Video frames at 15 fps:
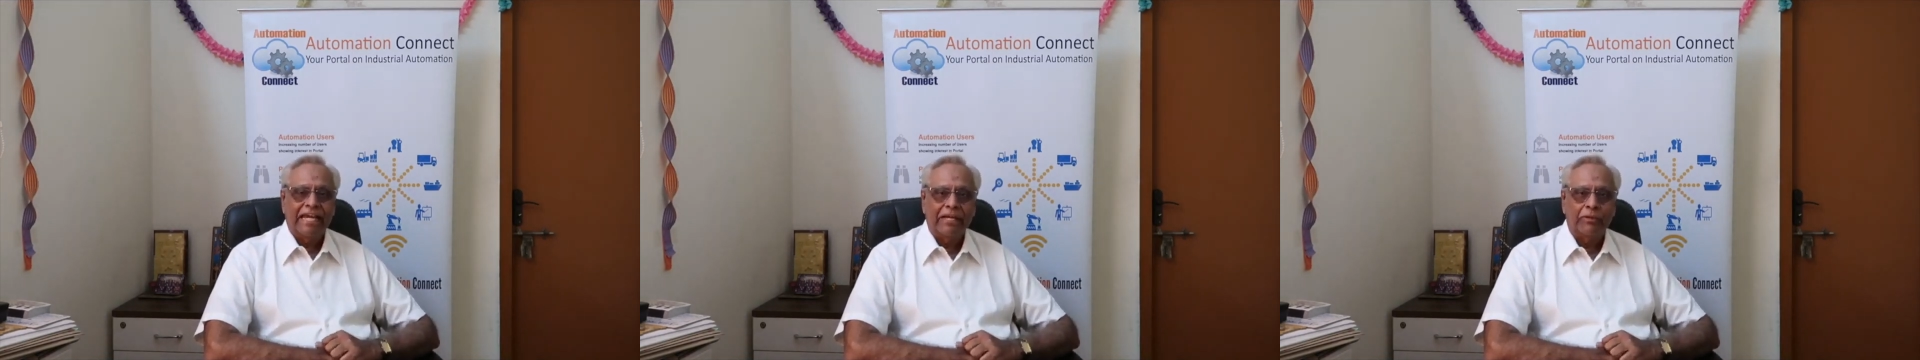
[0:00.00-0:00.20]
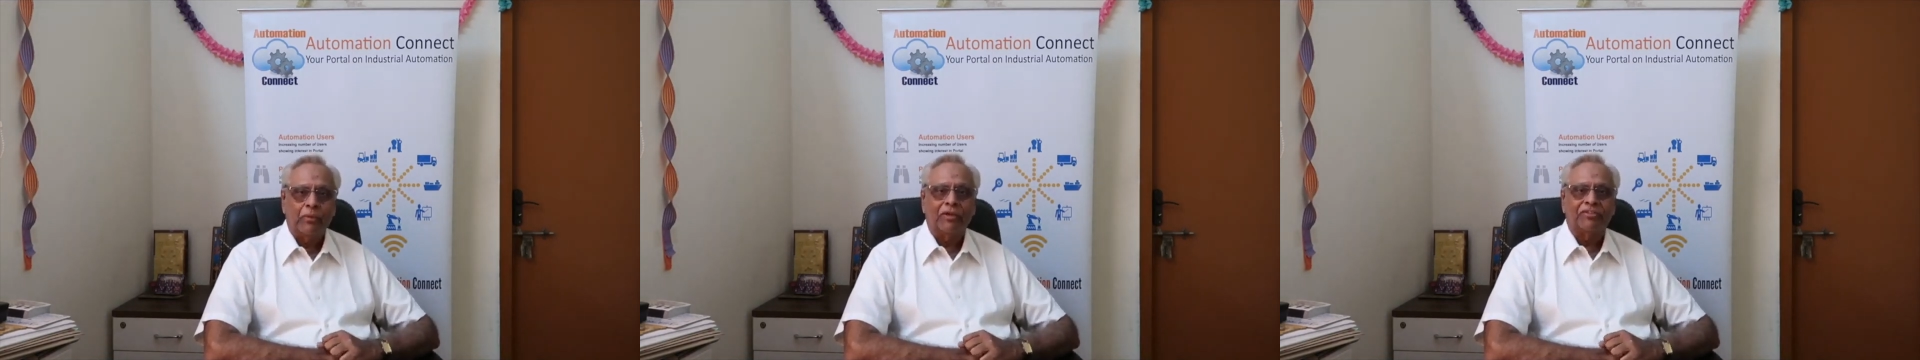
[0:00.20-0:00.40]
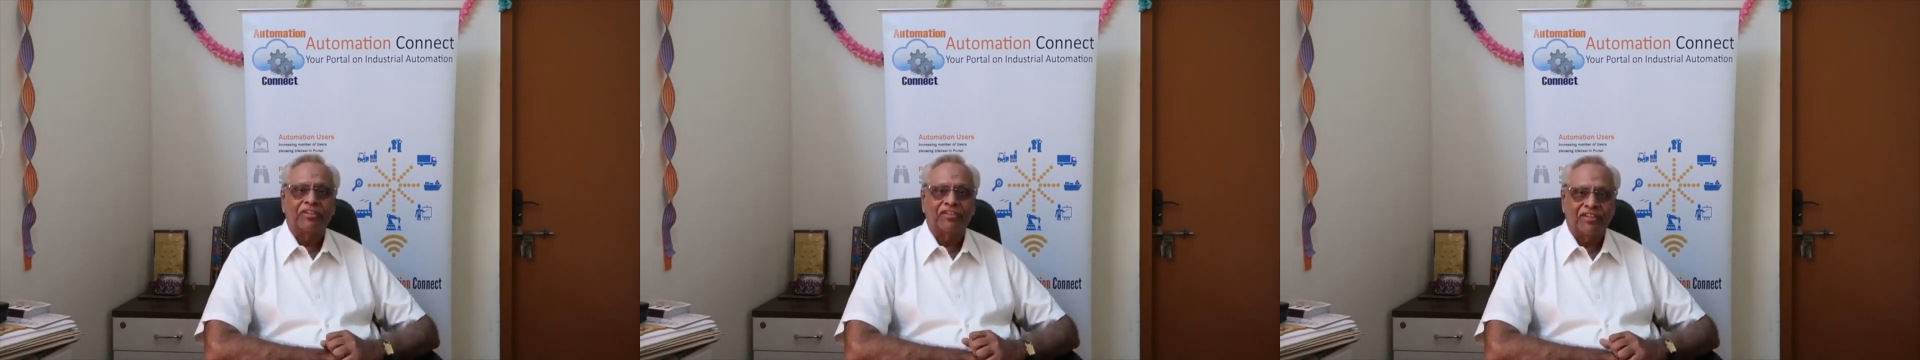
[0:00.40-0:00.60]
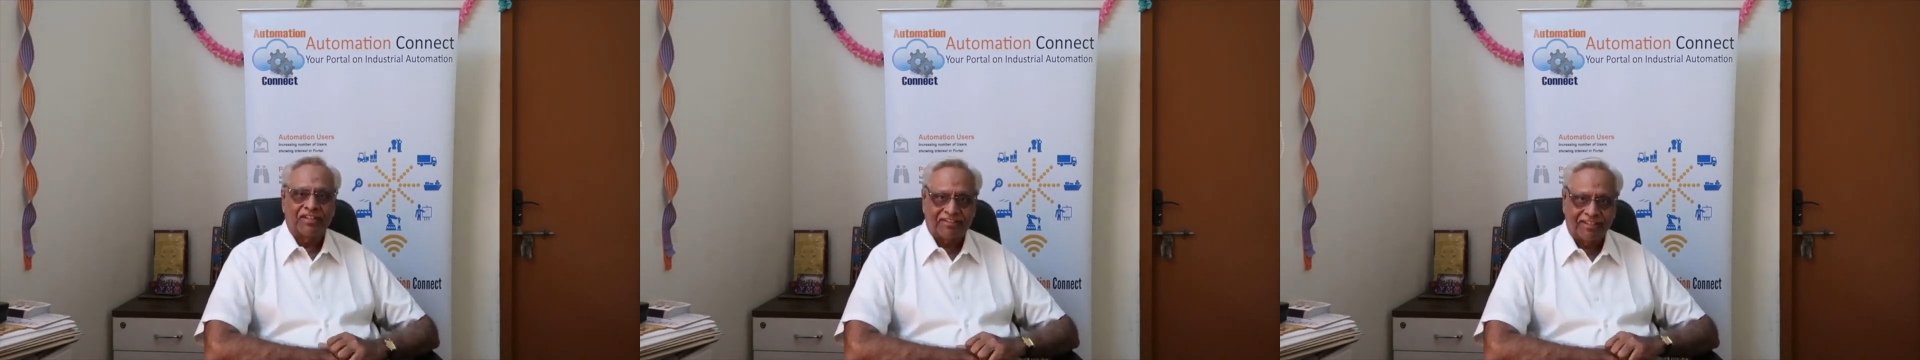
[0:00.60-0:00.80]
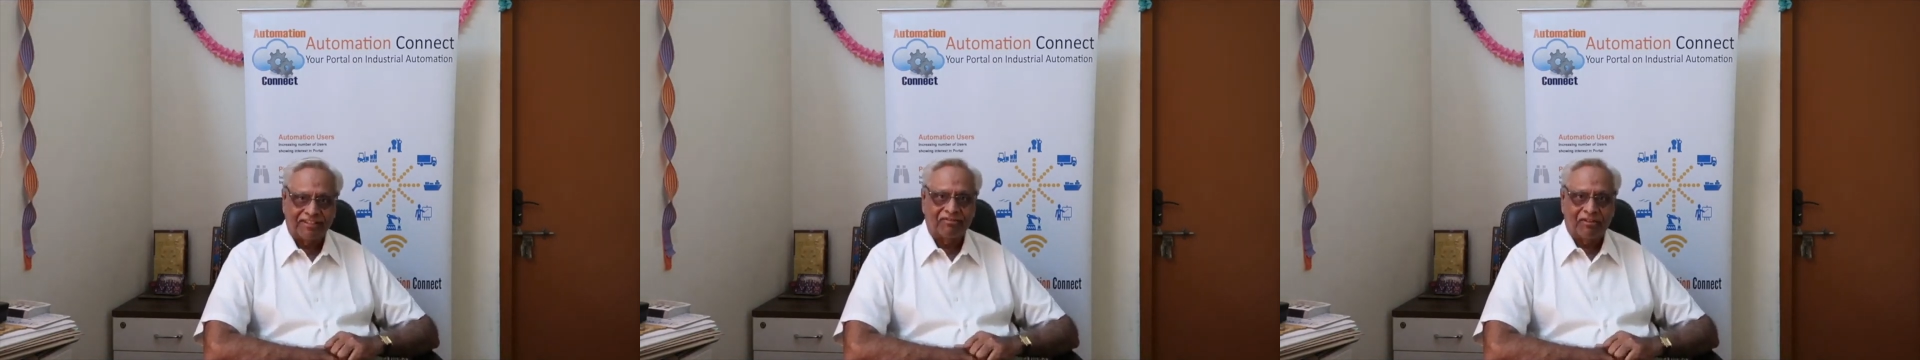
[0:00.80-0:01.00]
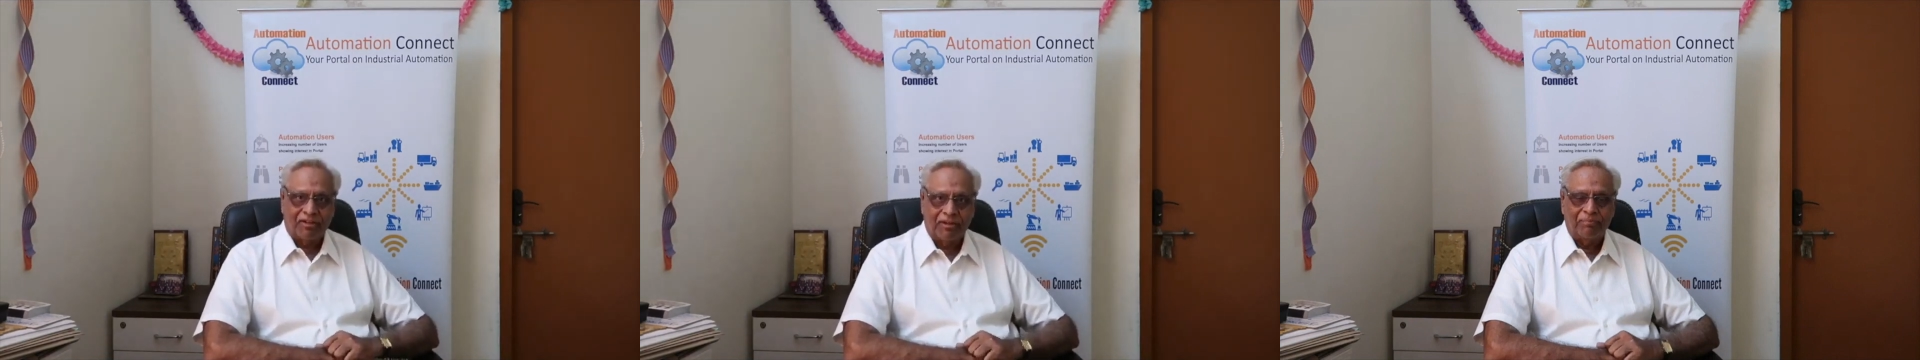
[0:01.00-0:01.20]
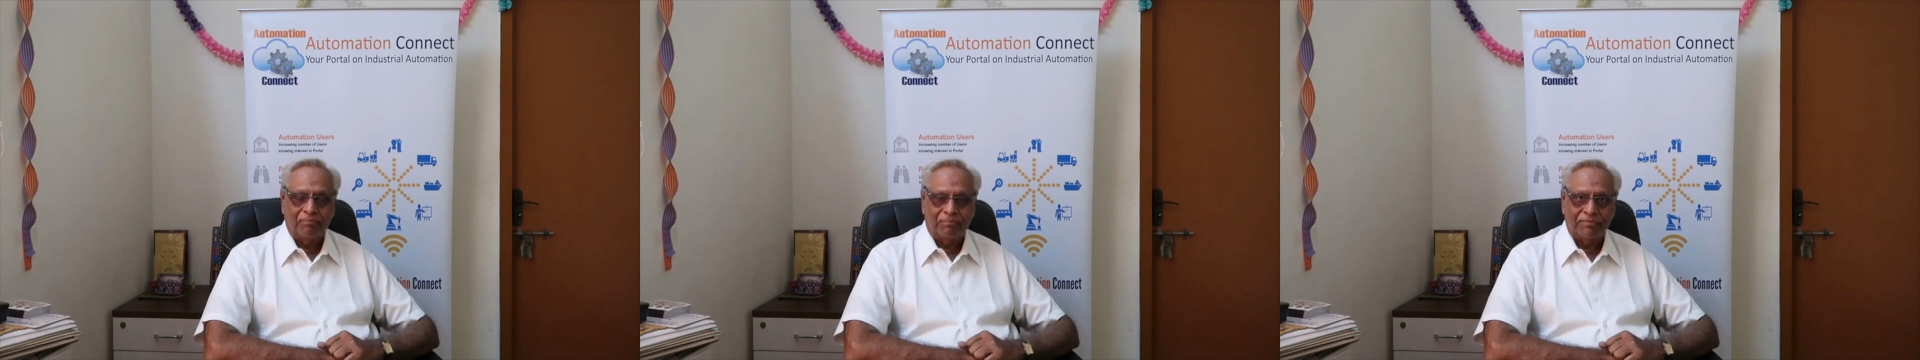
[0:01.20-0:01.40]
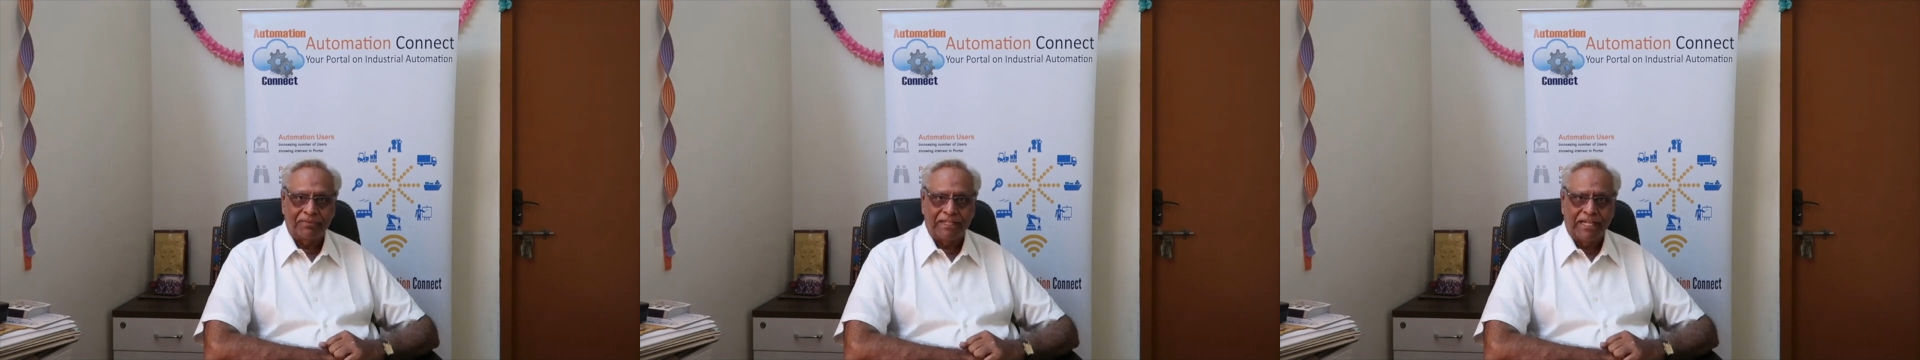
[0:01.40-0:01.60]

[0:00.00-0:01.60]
it was successful.